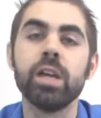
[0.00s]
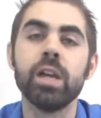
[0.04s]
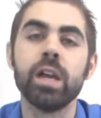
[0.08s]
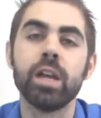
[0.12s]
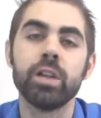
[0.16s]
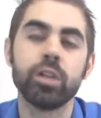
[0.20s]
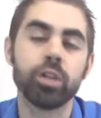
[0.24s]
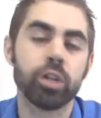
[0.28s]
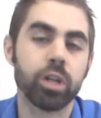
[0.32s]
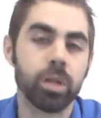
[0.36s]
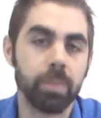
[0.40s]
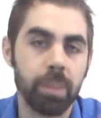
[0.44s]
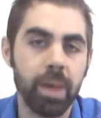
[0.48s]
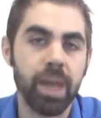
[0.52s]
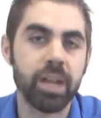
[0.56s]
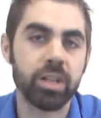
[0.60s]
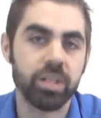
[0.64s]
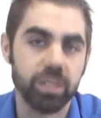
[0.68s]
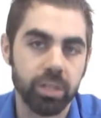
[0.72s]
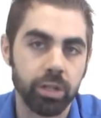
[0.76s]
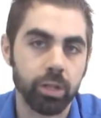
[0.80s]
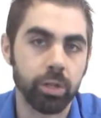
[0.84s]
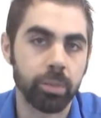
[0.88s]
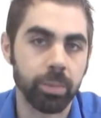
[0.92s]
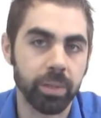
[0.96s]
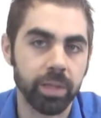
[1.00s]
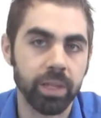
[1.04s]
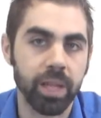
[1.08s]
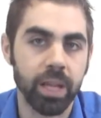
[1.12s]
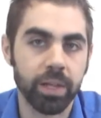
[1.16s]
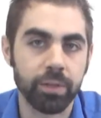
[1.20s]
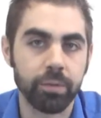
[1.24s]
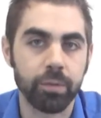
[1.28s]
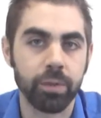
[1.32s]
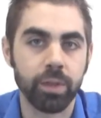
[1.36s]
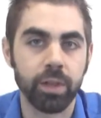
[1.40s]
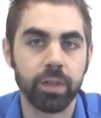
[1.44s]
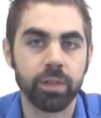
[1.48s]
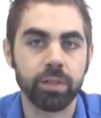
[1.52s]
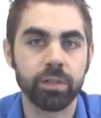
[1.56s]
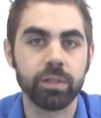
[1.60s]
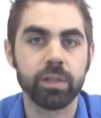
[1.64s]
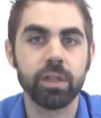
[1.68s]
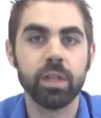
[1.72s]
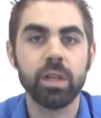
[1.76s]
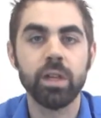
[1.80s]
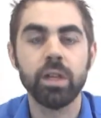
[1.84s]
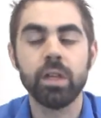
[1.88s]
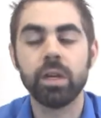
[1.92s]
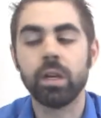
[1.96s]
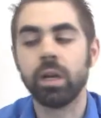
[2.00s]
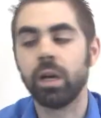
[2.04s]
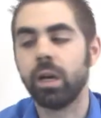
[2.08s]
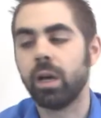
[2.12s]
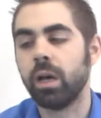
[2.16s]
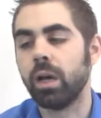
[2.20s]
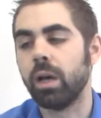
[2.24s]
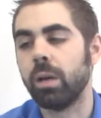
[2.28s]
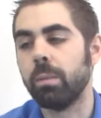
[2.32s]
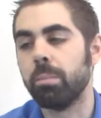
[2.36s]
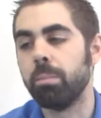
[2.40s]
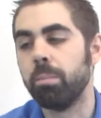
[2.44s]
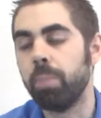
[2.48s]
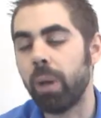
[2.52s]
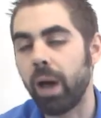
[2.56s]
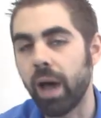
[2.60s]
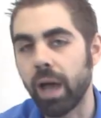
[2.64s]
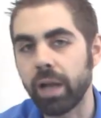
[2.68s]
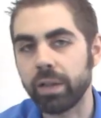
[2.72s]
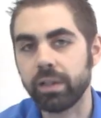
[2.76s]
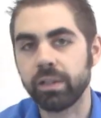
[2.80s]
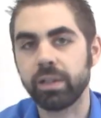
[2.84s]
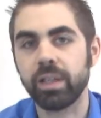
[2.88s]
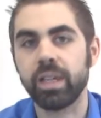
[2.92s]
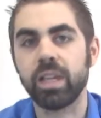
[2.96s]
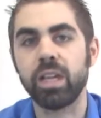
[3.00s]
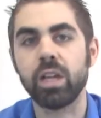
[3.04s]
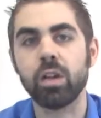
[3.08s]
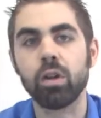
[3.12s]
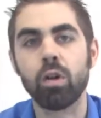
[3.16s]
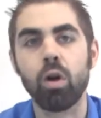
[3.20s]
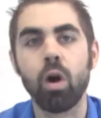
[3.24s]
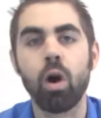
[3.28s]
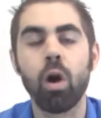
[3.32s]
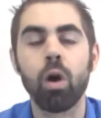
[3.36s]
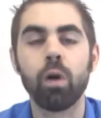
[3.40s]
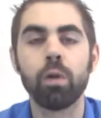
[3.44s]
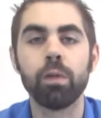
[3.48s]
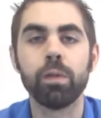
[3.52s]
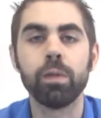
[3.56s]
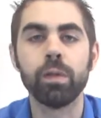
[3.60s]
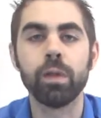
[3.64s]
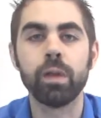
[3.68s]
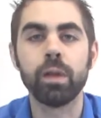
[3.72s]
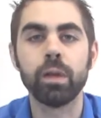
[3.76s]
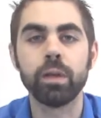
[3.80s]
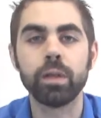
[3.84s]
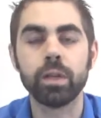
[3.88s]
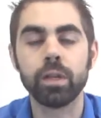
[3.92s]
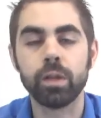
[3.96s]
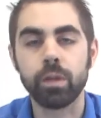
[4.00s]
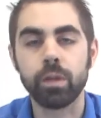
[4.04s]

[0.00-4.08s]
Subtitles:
and you're going to pay just a little bit less for this. But here are the